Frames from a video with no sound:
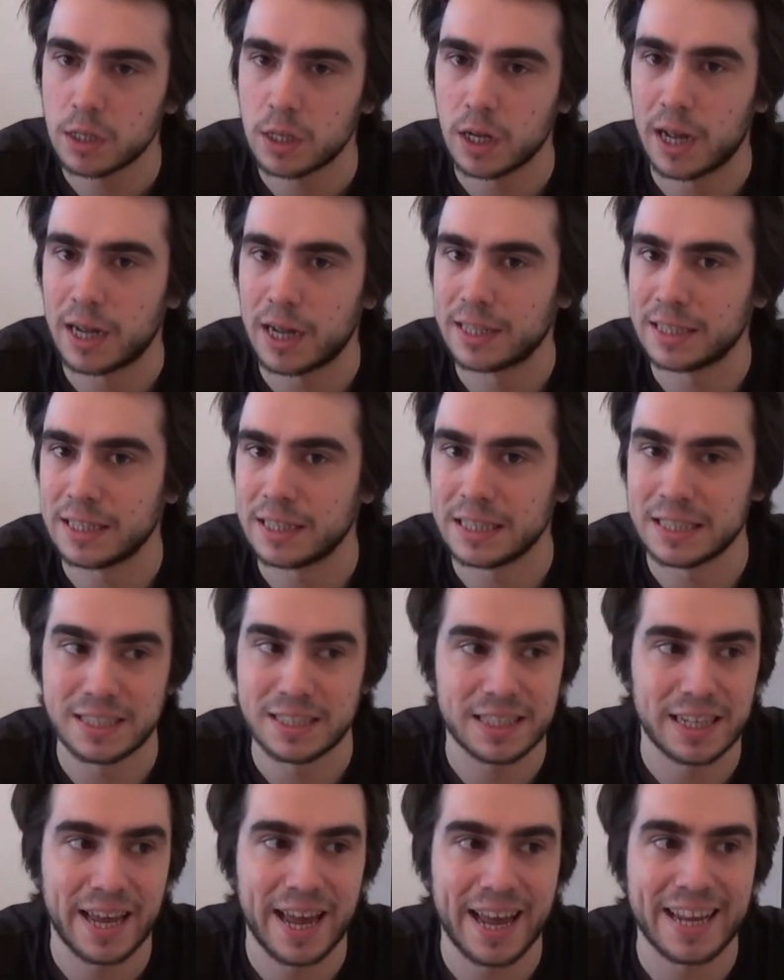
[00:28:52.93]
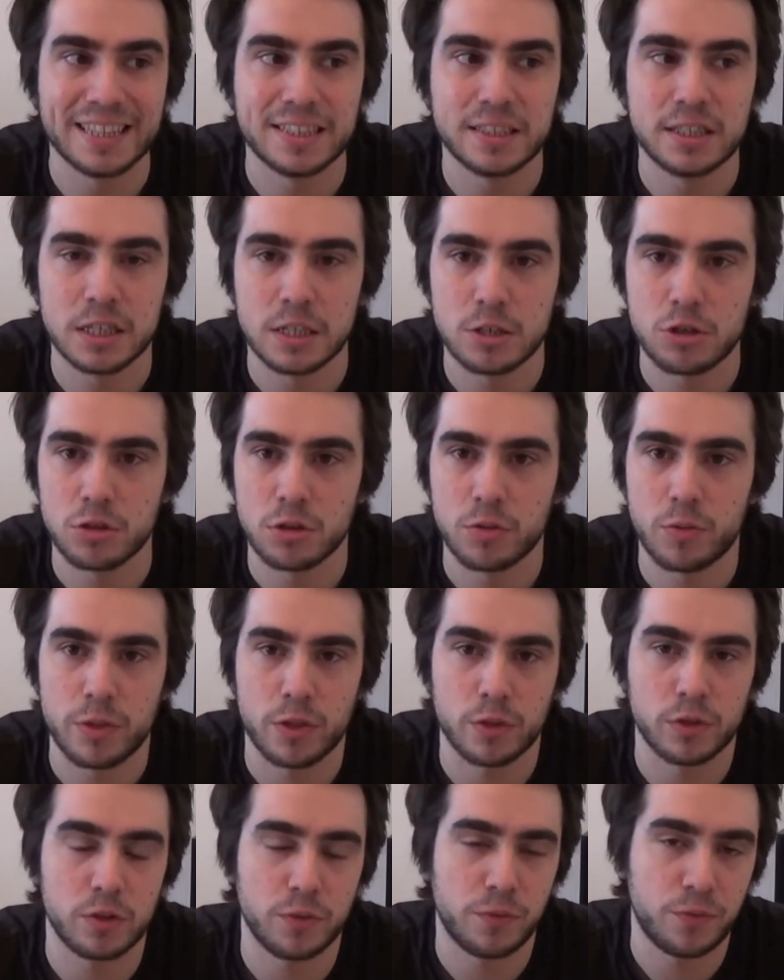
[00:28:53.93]
and it ended with
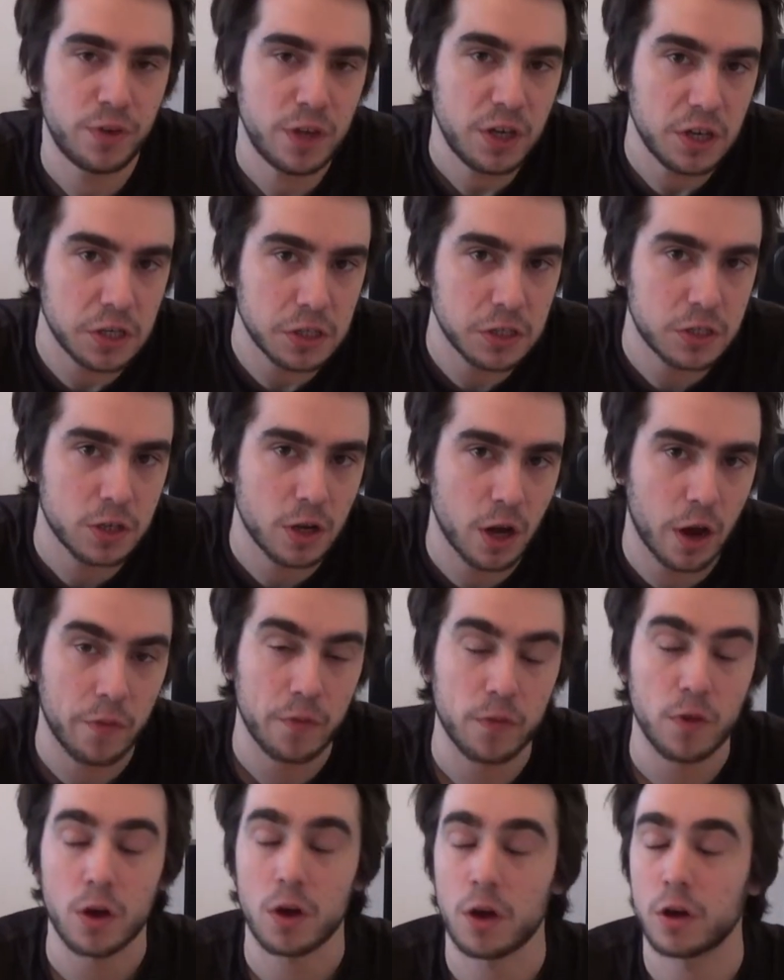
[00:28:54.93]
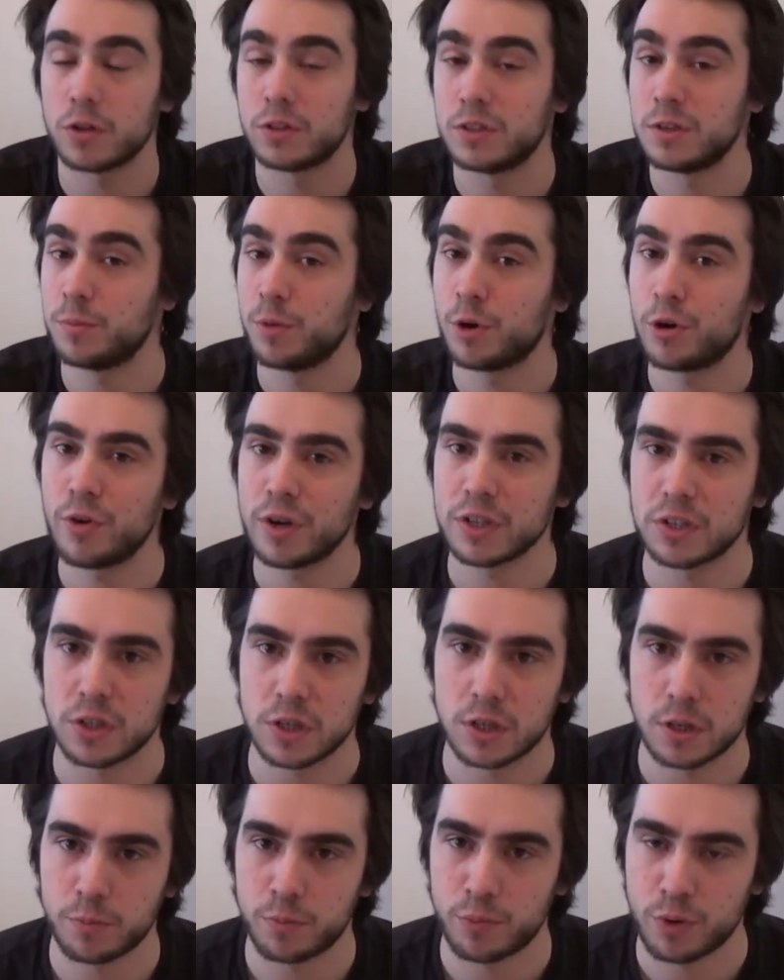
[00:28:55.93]
a defeat under a
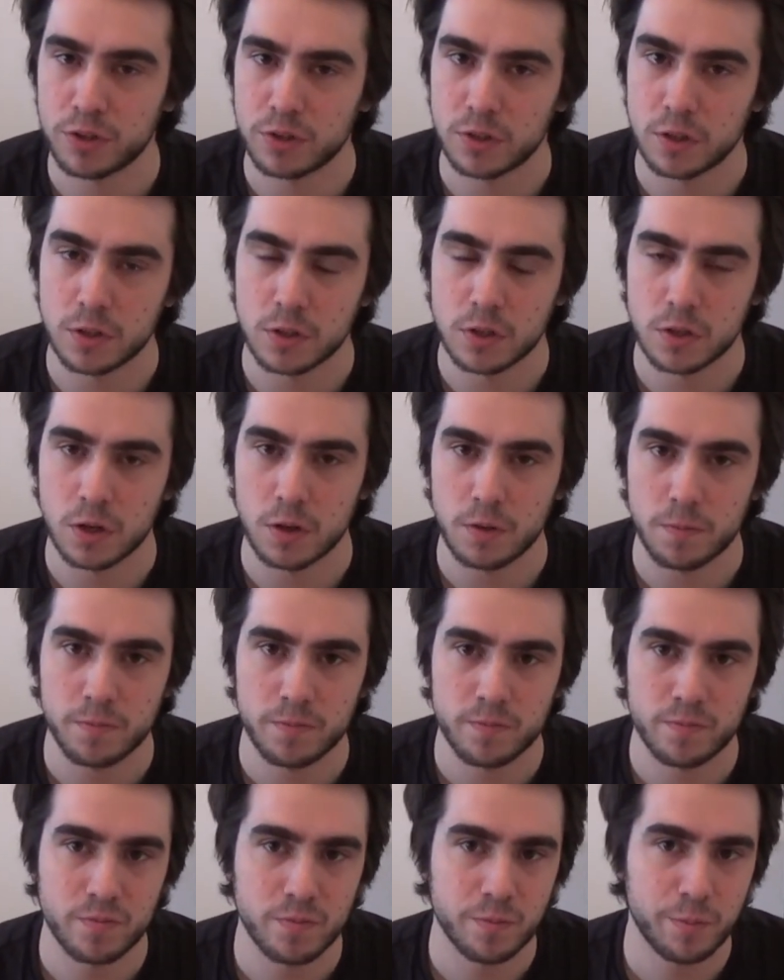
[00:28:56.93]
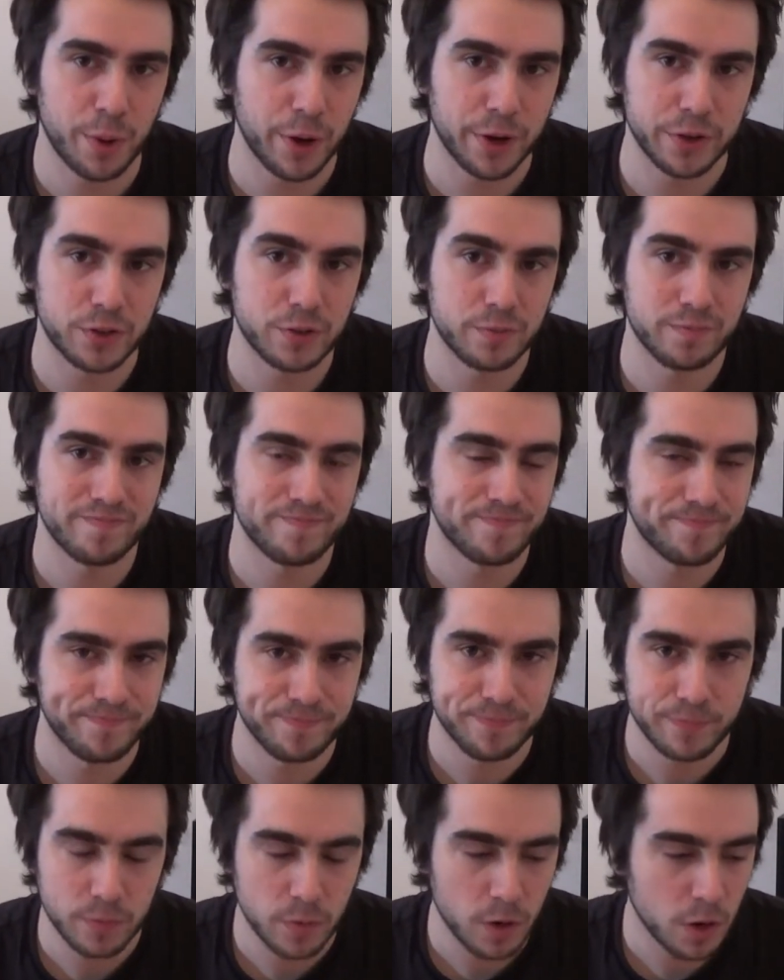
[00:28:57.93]
Democratic presidency. But
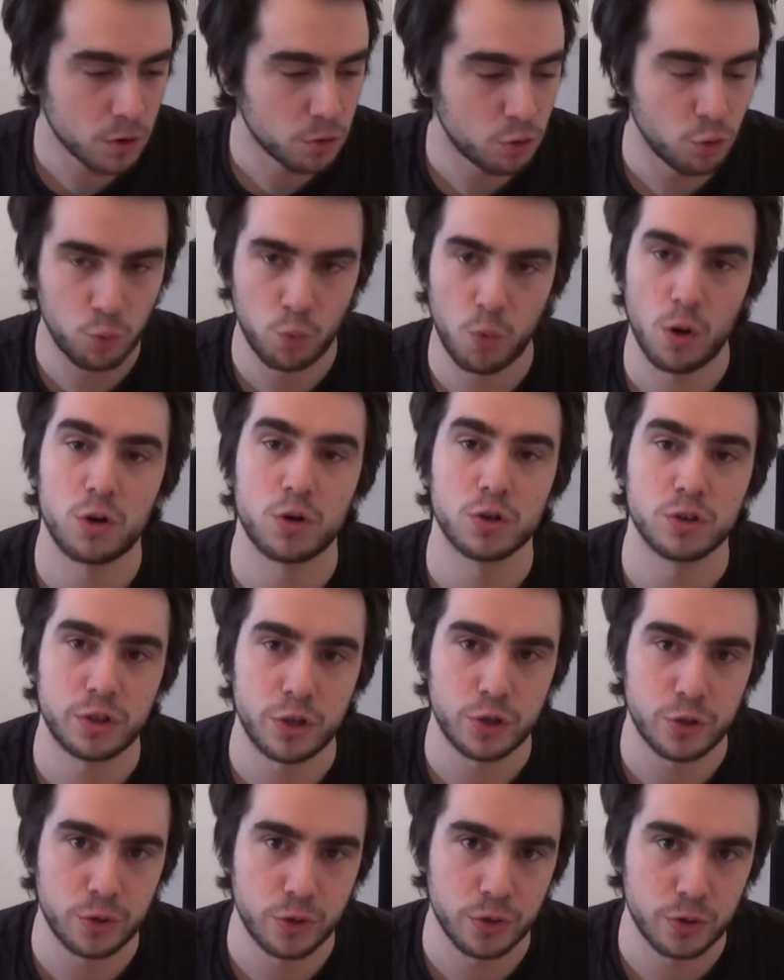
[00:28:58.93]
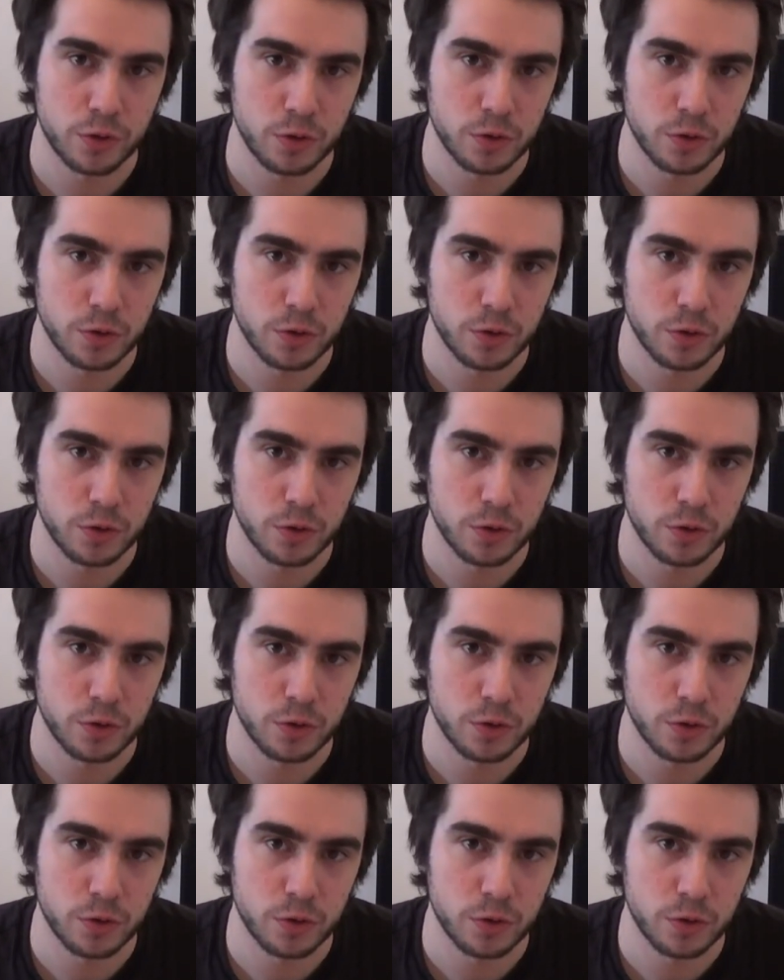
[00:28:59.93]
the war continued,